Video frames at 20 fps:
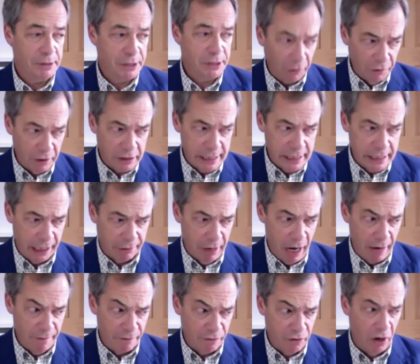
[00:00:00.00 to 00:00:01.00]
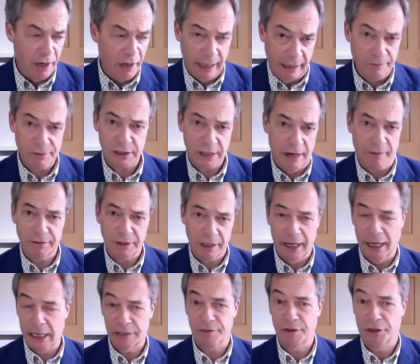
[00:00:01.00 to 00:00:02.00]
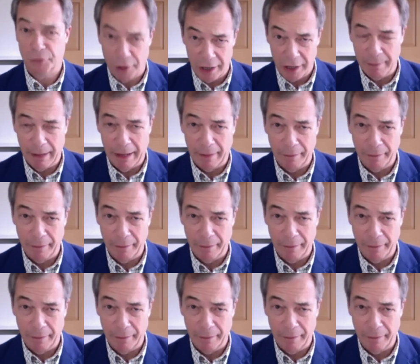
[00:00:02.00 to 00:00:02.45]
told the Telegraph have got enough stuff to last for 3